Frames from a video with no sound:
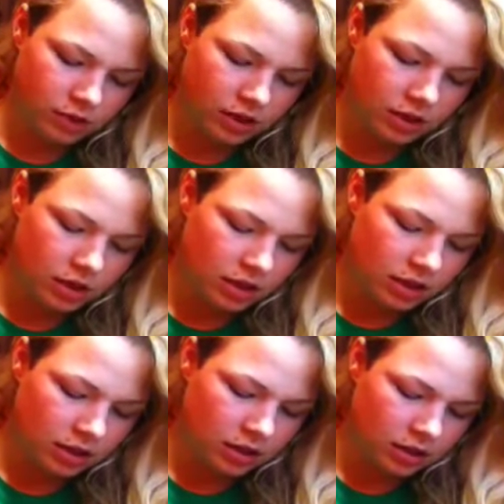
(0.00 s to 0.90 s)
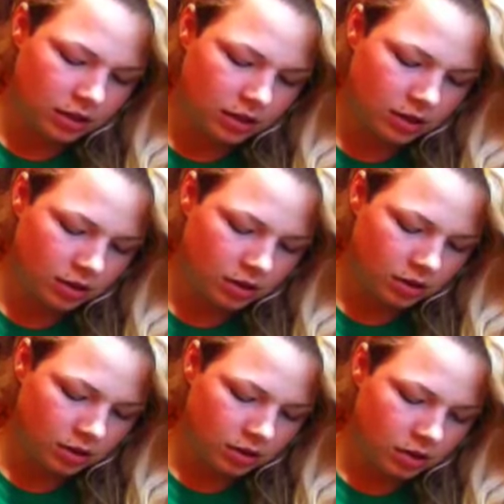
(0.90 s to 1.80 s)
then,
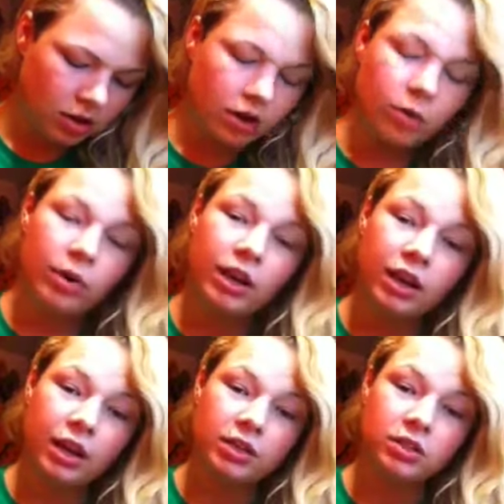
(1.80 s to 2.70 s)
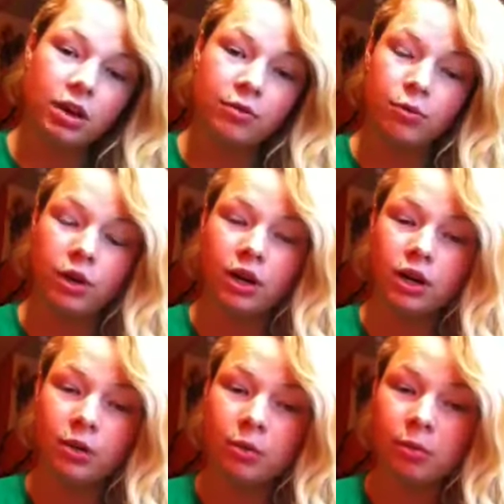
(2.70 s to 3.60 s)
when he gets off
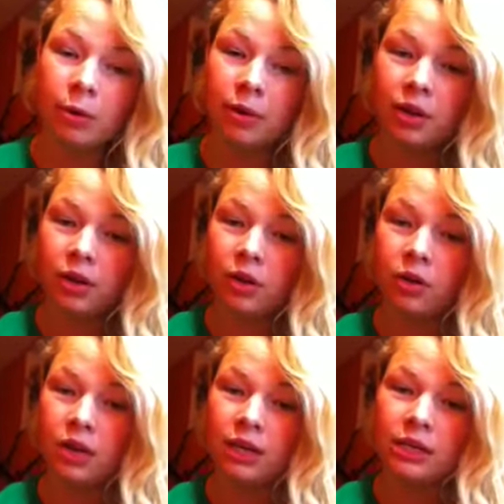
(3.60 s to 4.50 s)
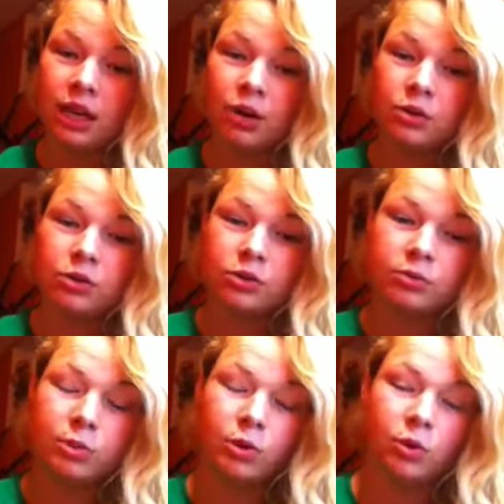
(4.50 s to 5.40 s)
work, we're probably gonna go to his house,
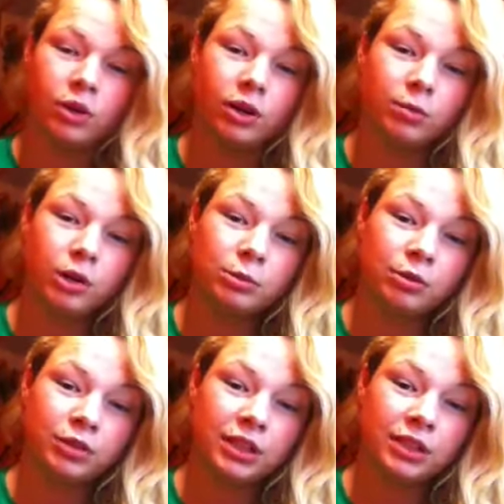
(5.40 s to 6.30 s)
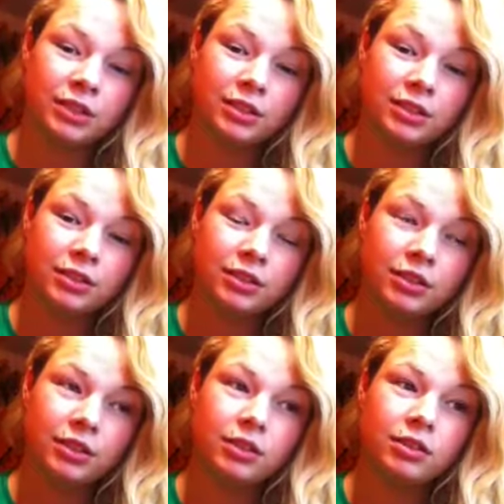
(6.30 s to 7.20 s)
smoke hookah, and watch movies.
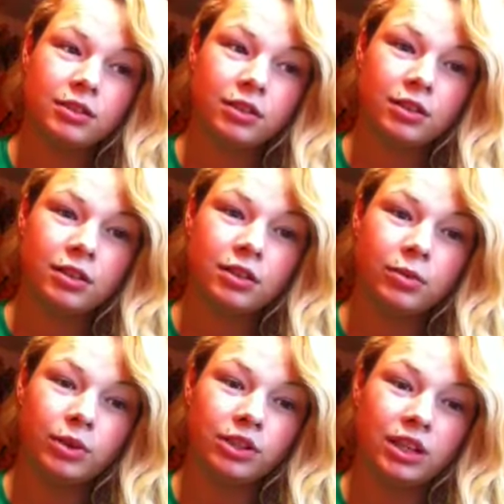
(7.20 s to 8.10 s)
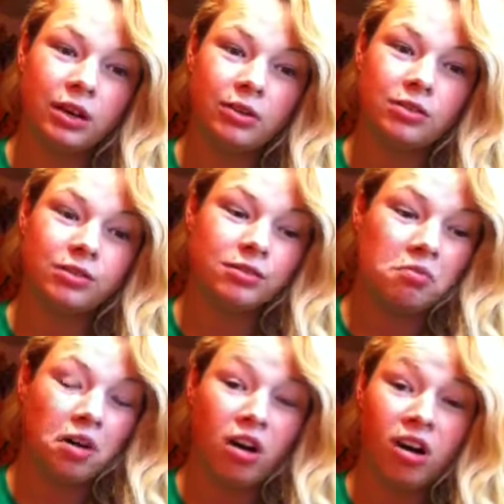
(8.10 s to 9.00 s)
Which sounds
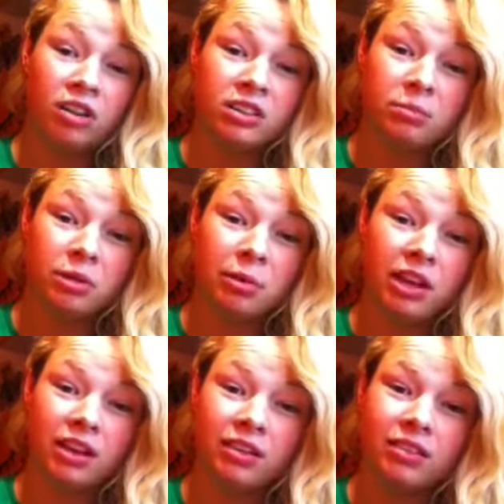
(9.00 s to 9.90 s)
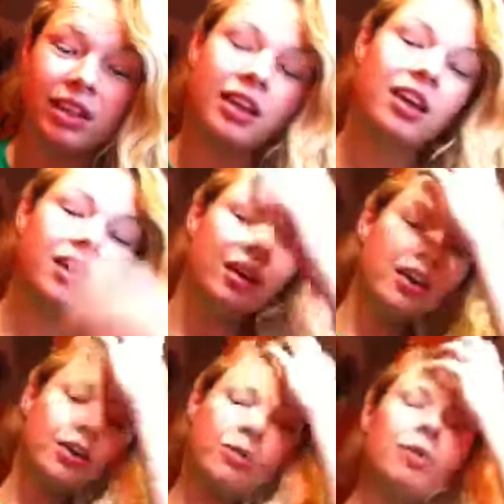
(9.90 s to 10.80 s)
awesome to me. Like,
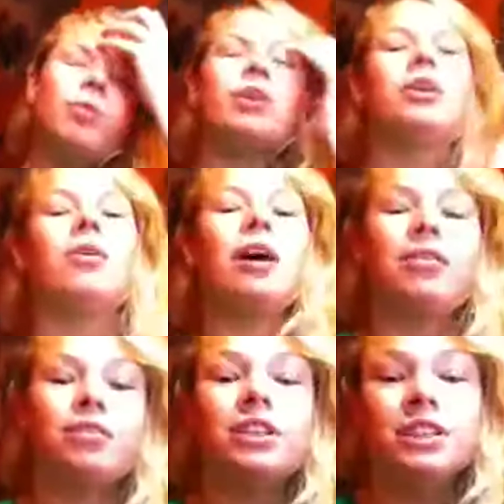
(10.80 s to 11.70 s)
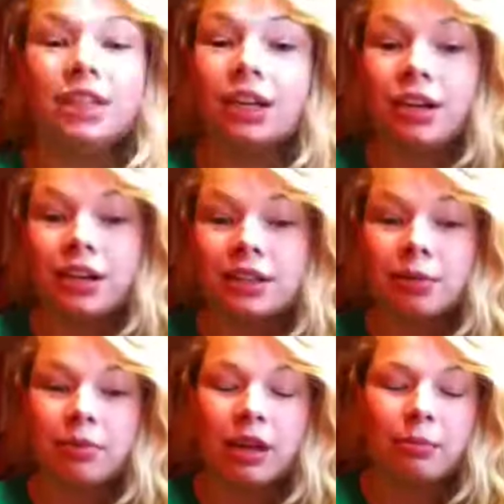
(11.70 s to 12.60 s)
we would go out to dinner or
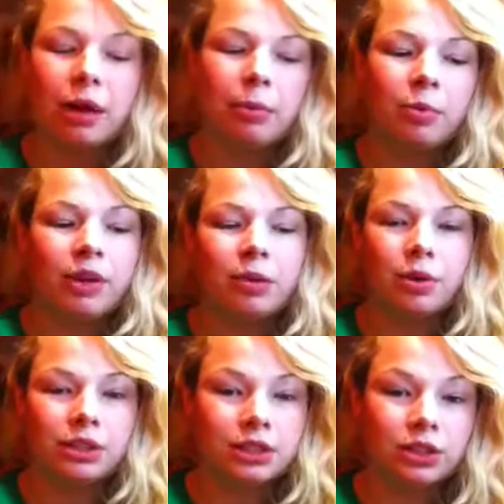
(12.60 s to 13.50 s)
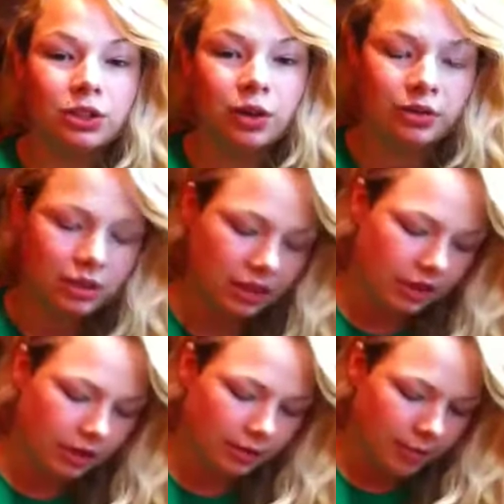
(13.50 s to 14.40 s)
something, but, I mean, we did recently just go out to
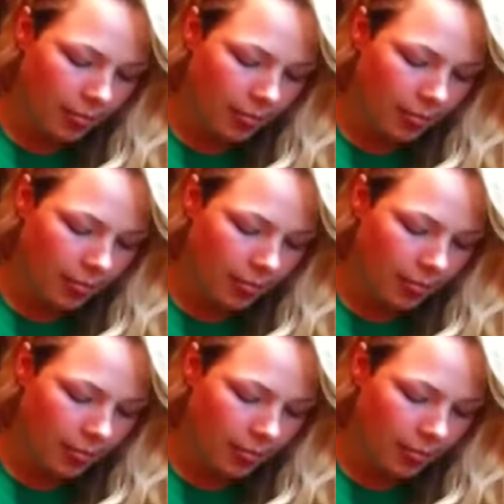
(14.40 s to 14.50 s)
dinner.